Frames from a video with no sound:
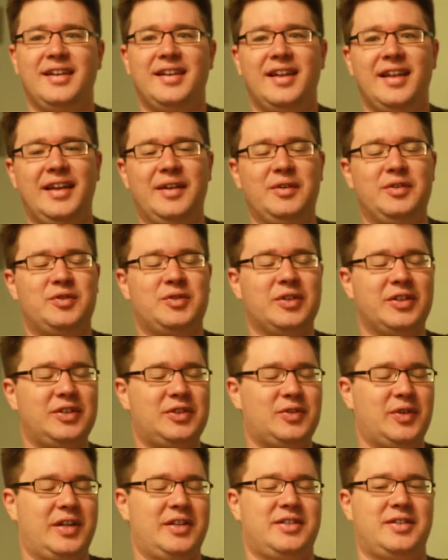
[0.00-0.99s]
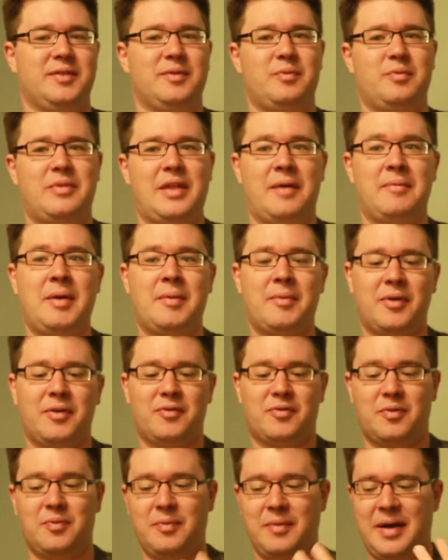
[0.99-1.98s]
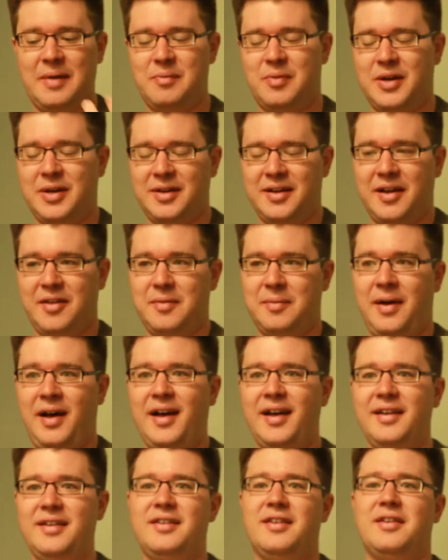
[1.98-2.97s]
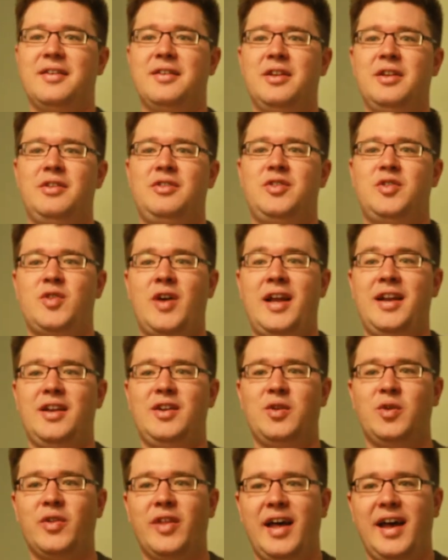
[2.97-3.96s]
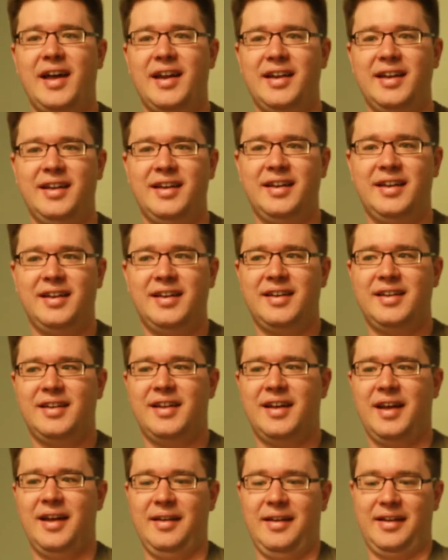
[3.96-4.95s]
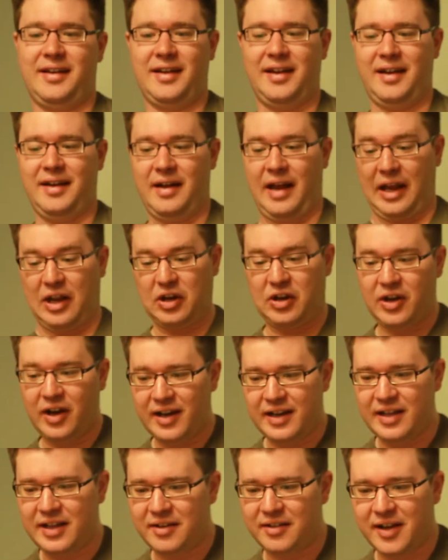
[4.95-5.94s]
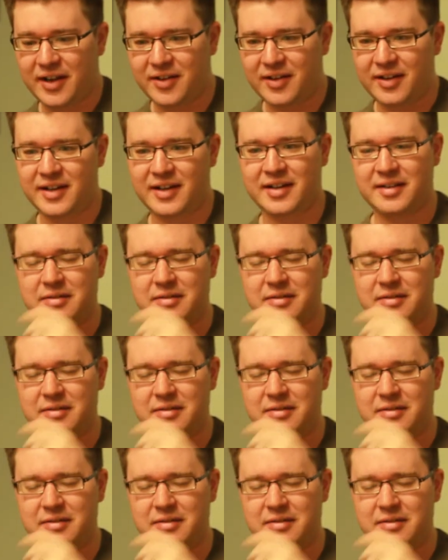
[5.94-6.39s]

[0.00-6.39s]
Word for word: And it was really strange to. I remember from my putting together mine, trying to do that, and uh, like, I could cut here and I could.